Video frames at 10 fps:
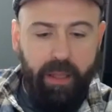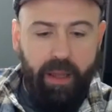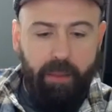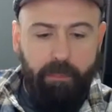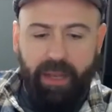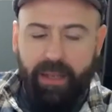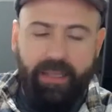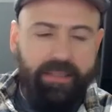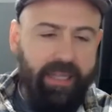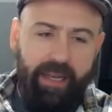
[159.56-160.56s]
But
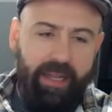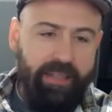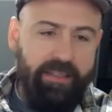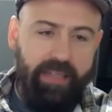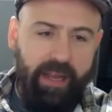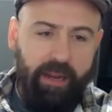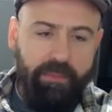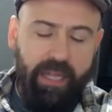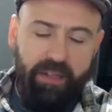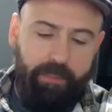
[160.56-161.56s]
listen, it comes
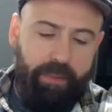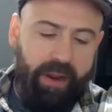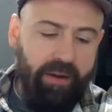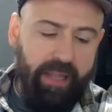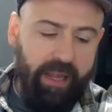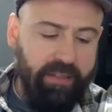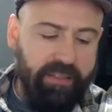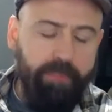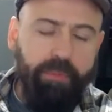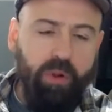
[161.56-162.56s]
down to parenting.
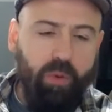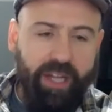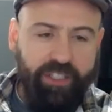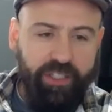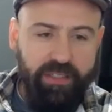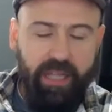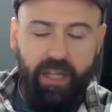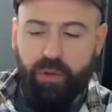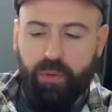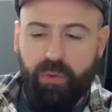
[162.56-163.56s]
Simple questions tell
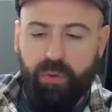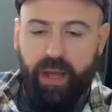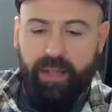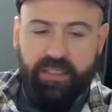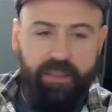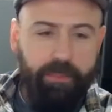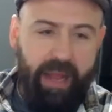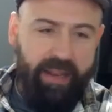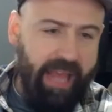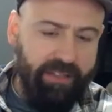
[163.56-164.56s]
you, and
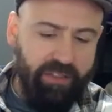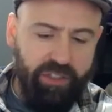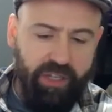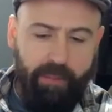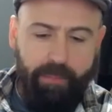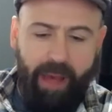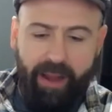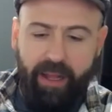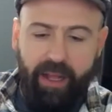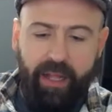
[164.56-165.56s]
the answers you get back
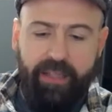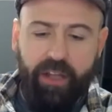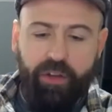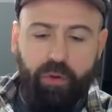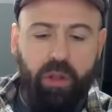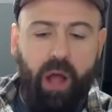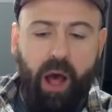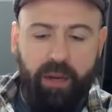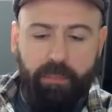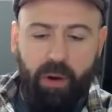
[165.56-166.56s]
tell you a
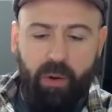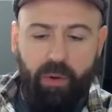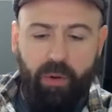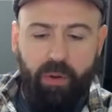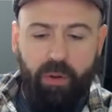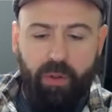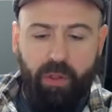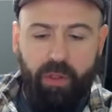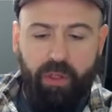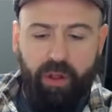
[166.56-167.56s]
lot about
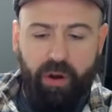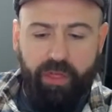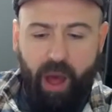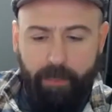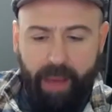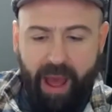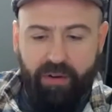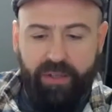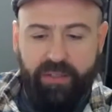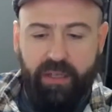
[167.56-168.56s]
their thought
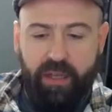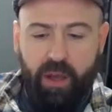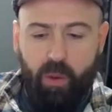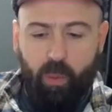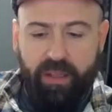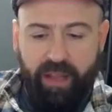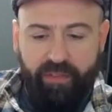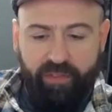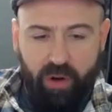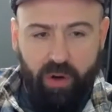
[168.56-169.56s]
patterns, what
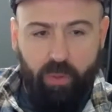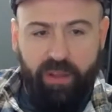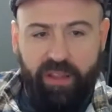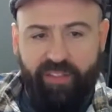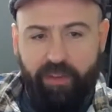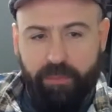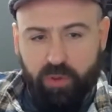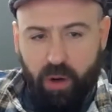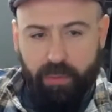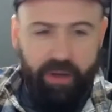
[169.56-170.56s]
they've learned, what they've
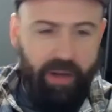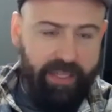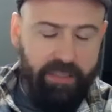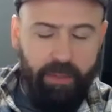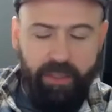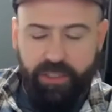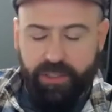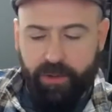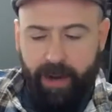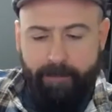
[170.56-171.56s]
absorbed. They're like
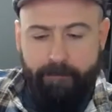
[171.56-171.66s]
sponges, right?